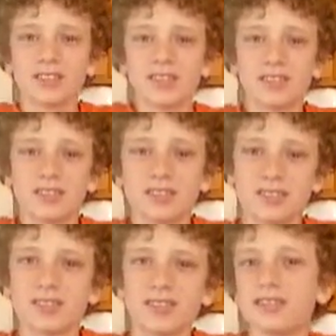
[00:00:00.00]

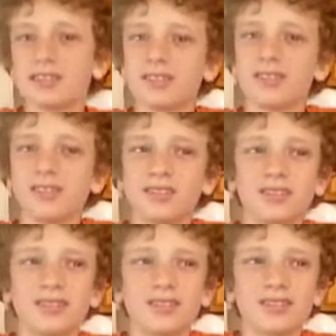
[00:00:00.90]
(no one is talking)